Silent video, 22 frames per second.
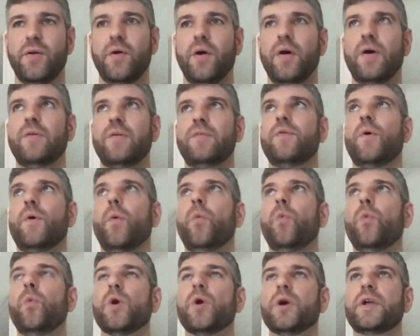of
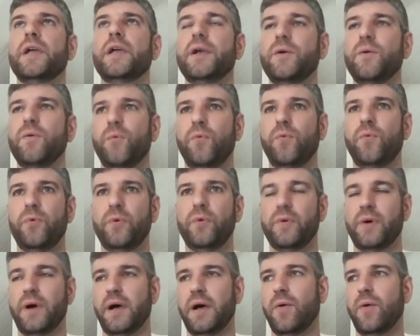
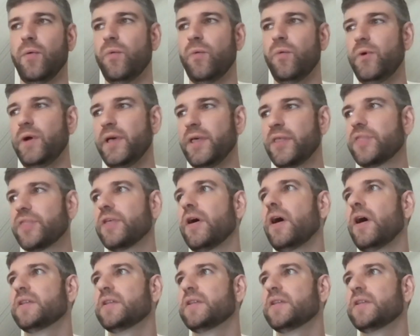working with